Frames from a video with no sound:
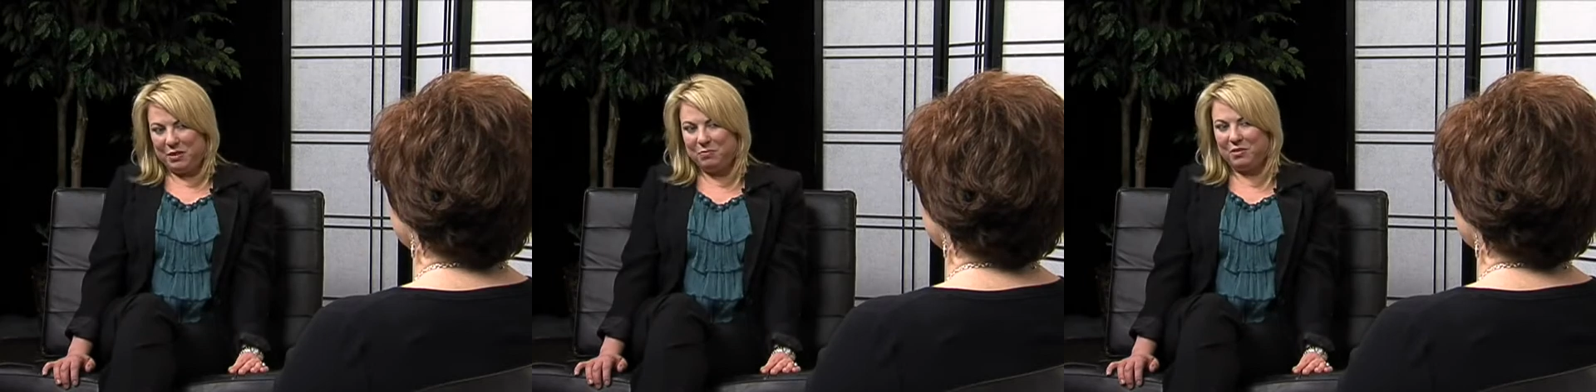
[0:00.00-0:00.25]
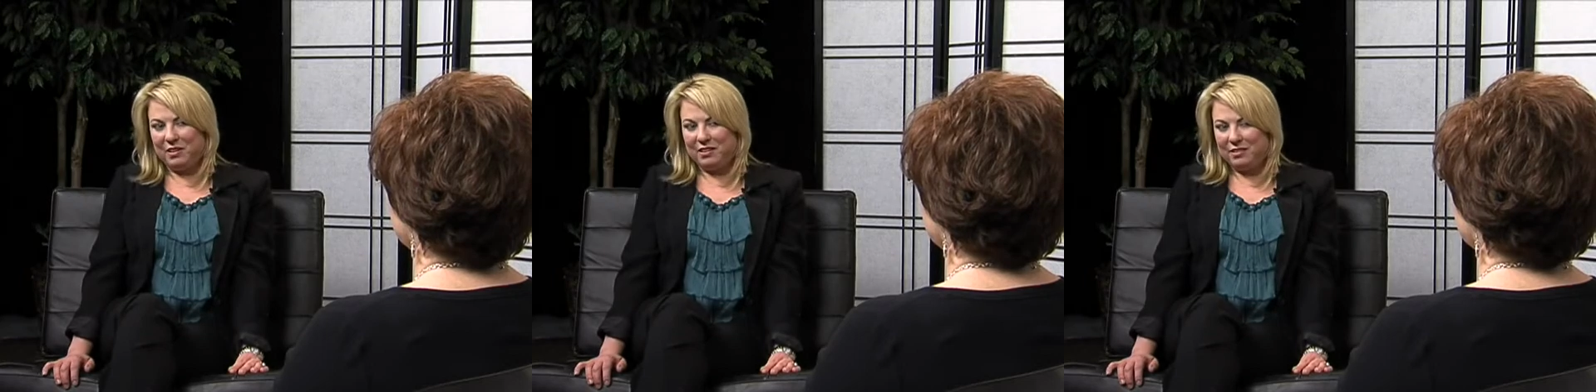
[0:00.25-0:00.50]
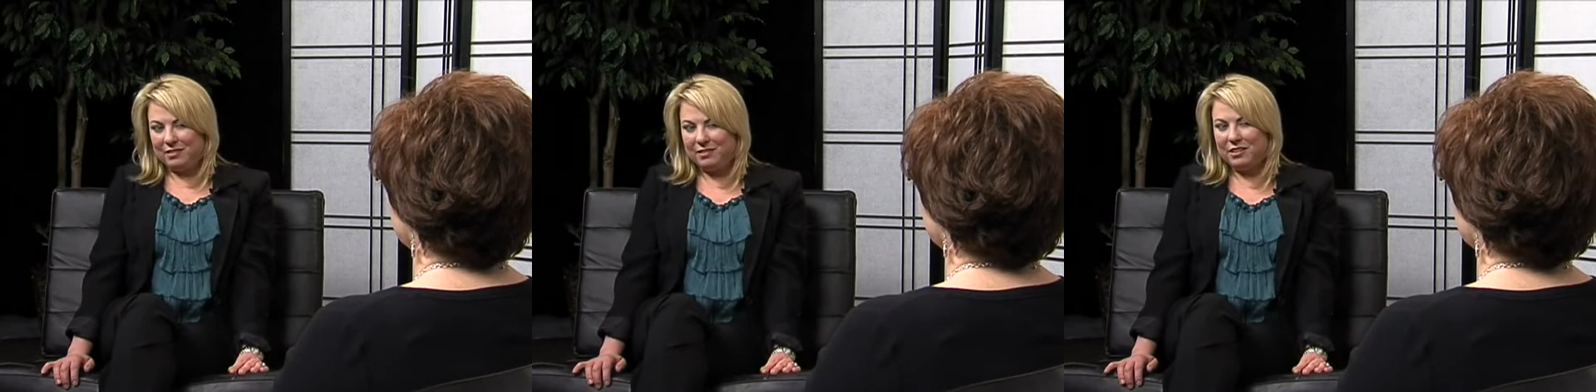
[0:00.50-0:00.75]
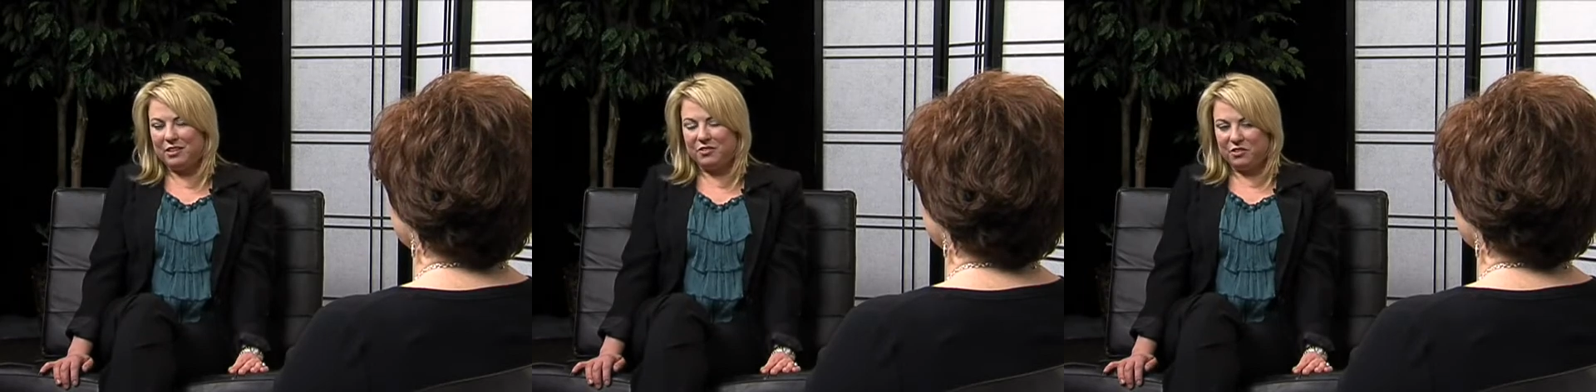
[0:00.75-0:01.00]
people. I think
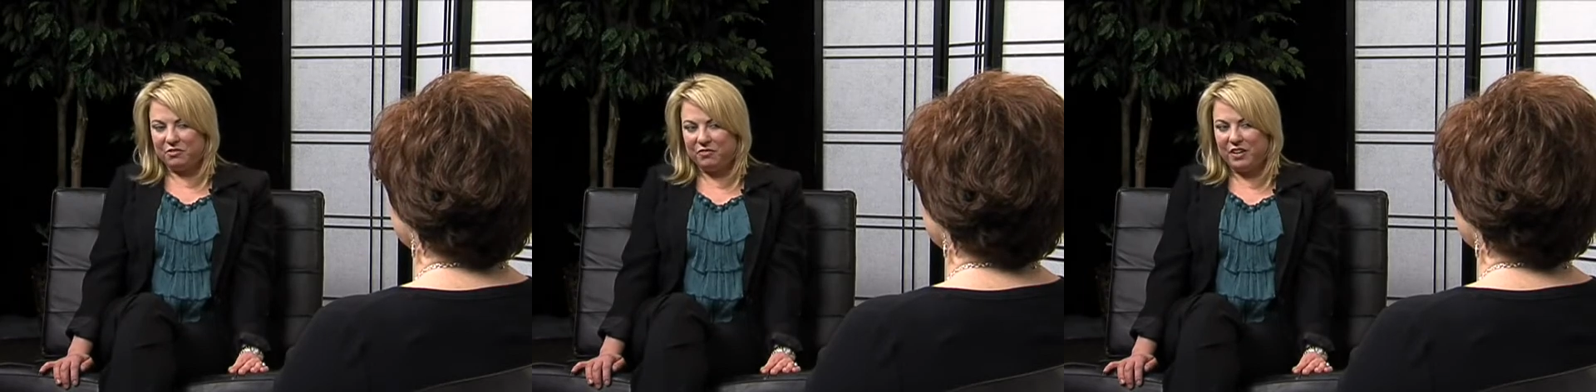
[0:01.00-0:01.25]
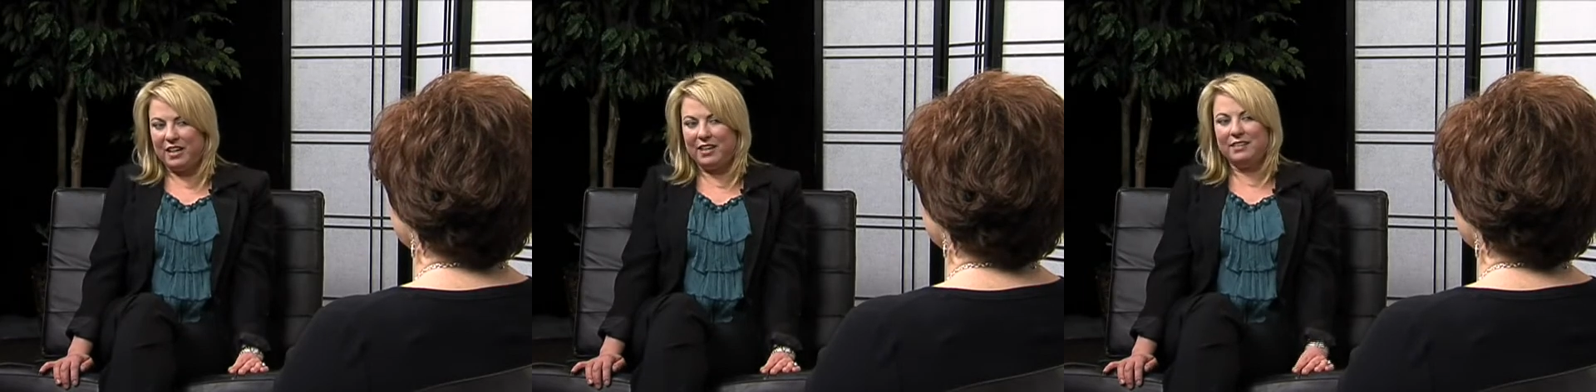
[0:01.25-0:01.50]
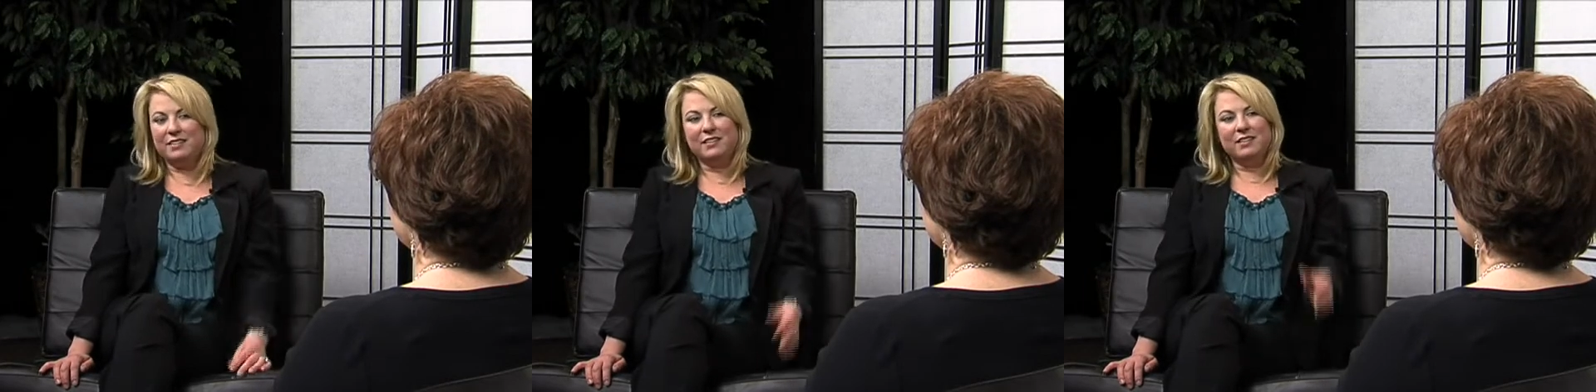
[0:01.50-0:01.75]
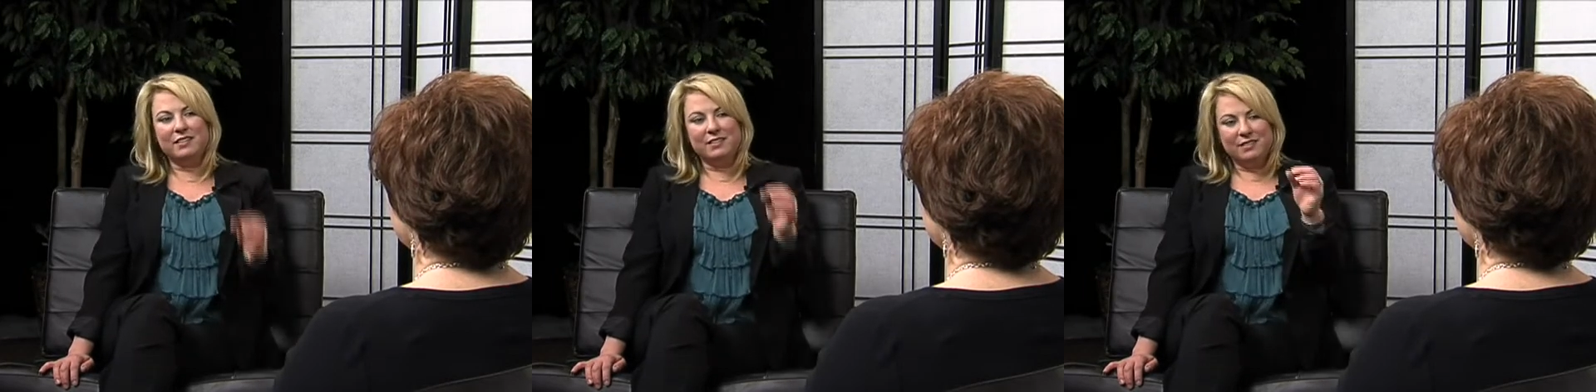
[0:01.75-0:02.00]
that you have to find
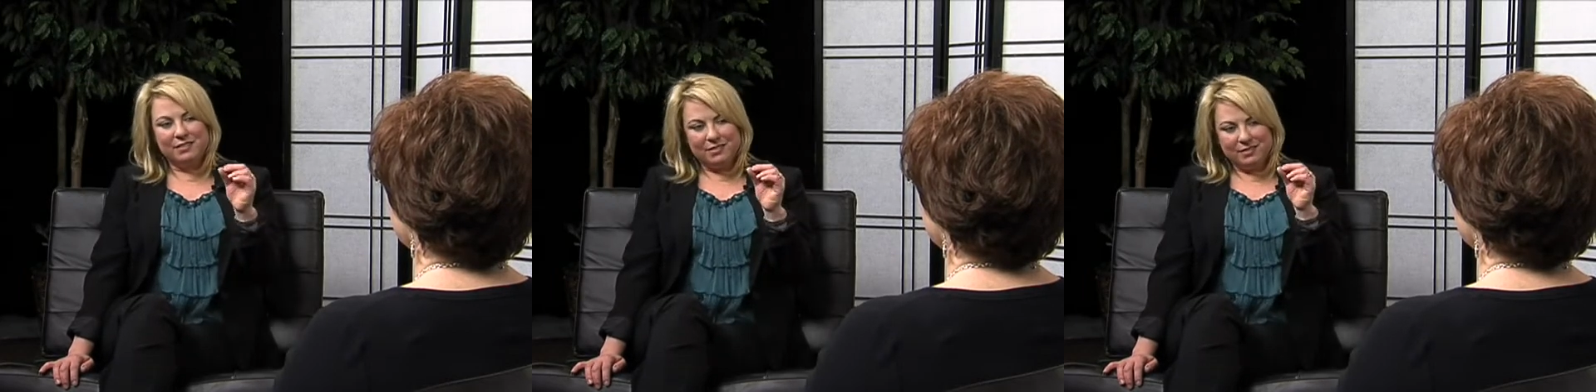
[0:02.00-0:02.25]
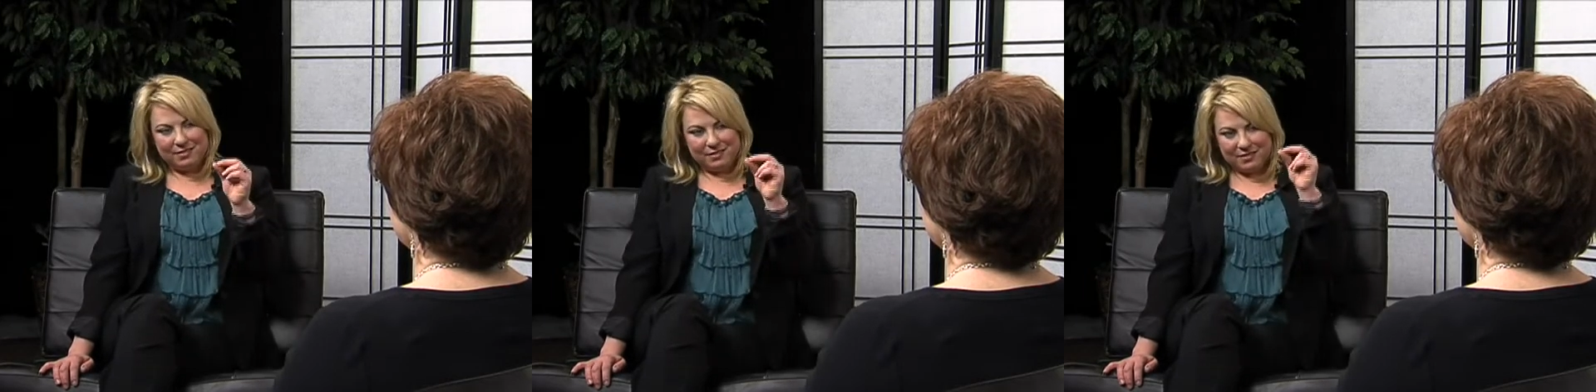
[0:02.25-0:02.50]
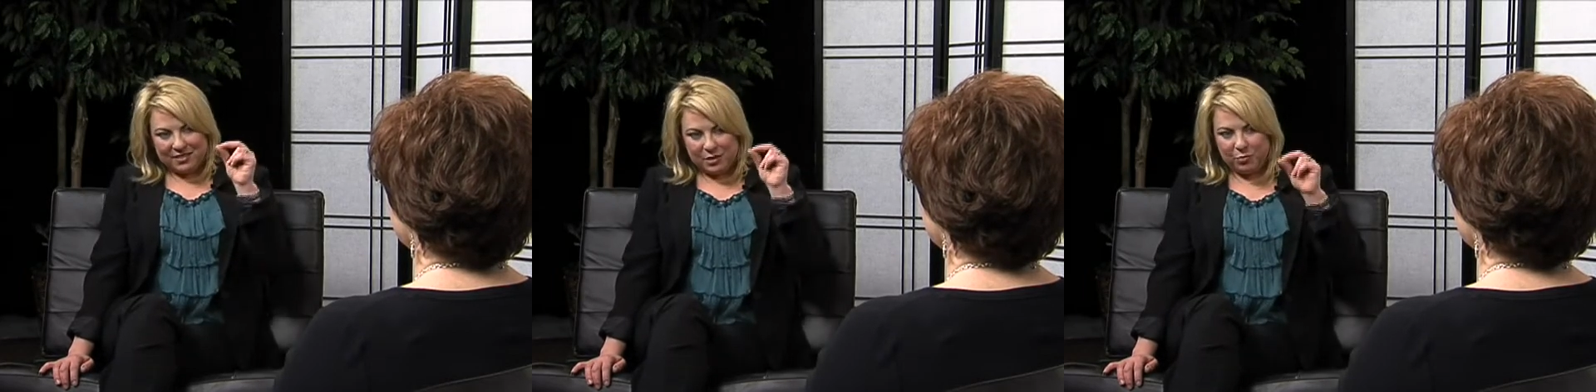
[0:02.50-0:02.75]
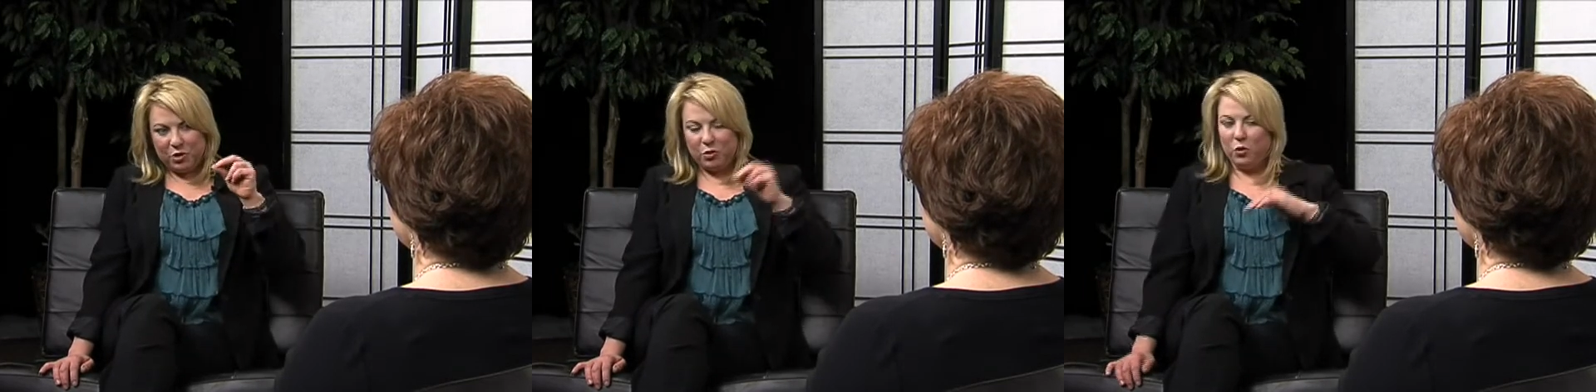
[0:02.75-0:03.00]

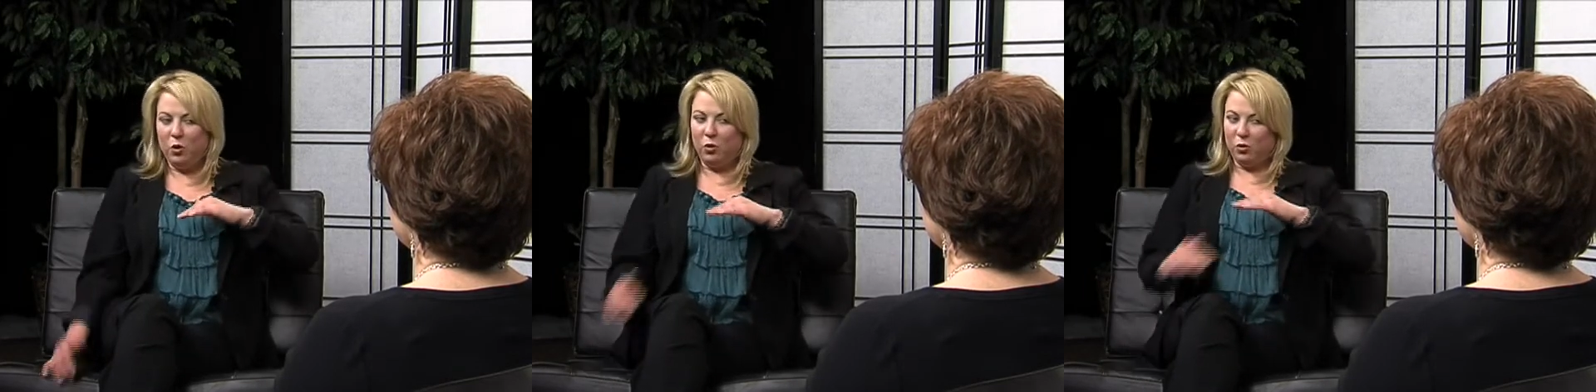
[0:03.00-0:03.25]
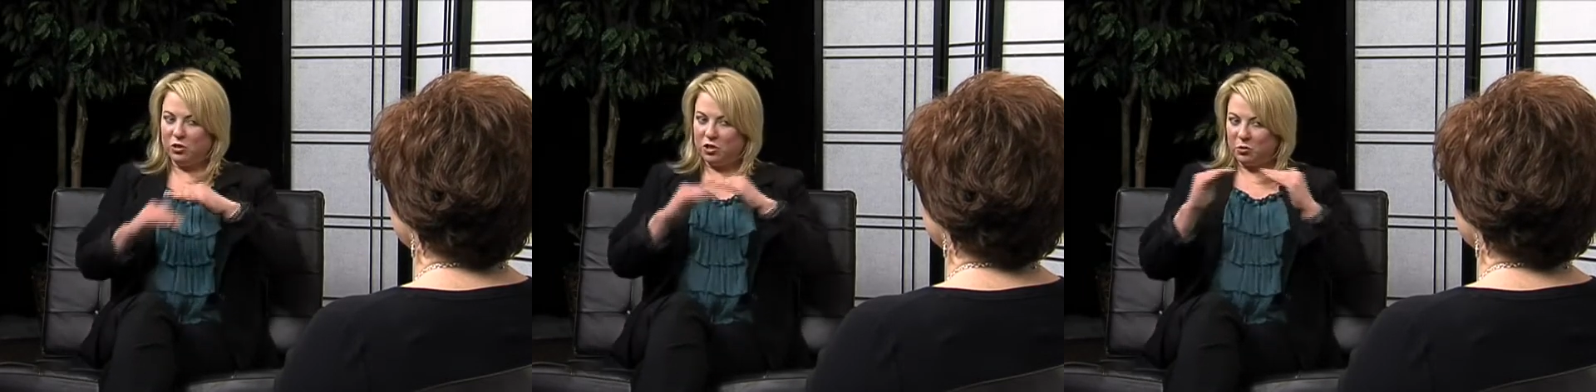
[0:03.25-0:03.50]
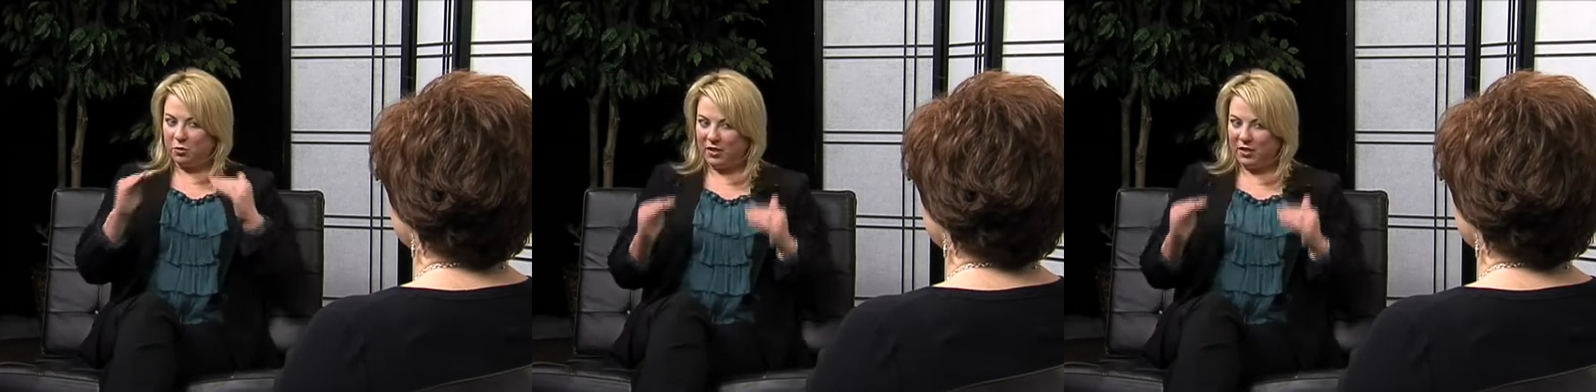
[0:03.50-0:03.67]
someone who holds the